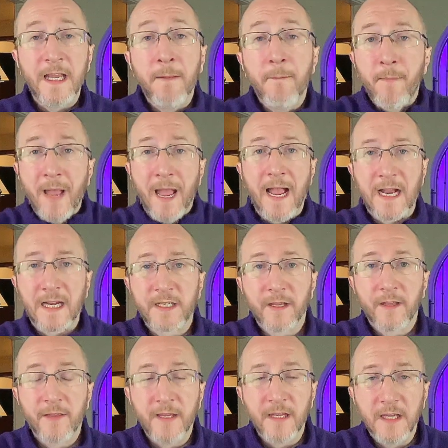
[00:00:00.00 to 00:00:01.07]
impact
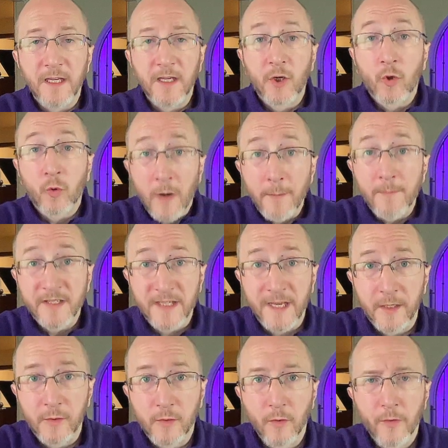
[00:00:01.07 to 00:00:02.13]
the Krebs
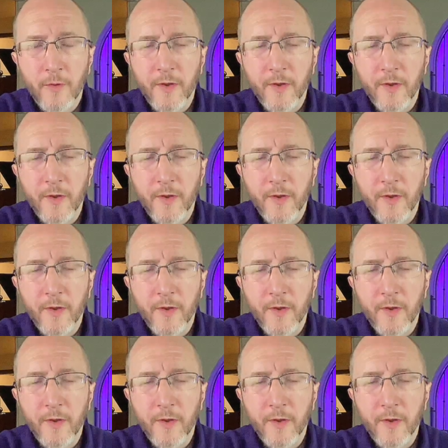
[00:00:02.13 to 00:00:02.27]
cycle,